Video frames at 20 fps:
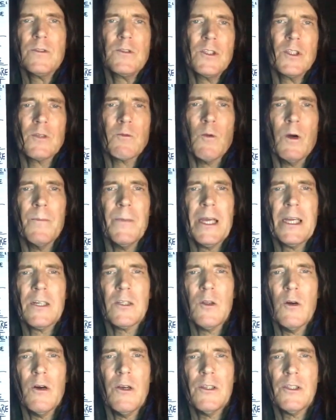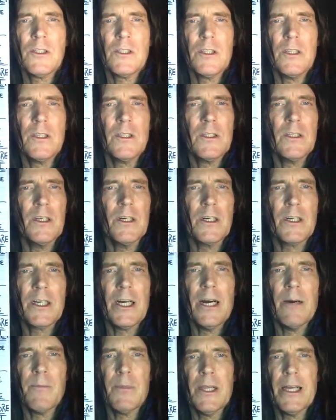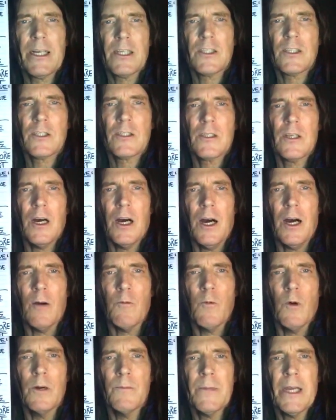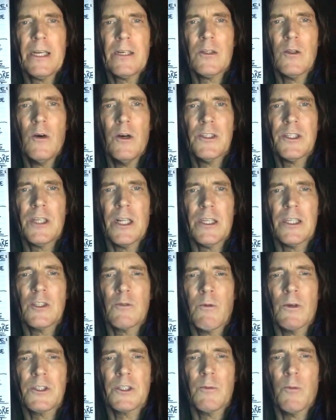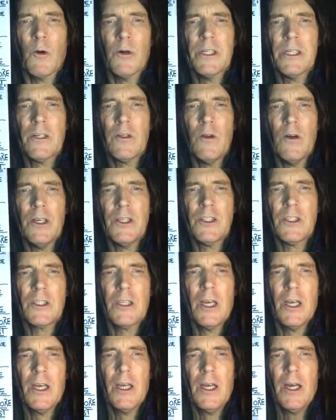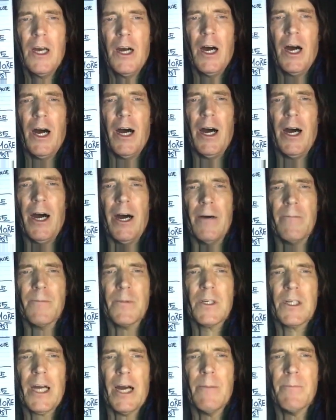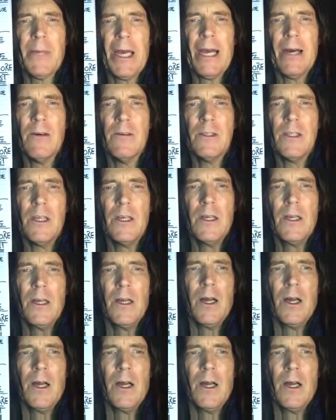just one main clause, the complex, one main clause and at least one subordinate clause, compound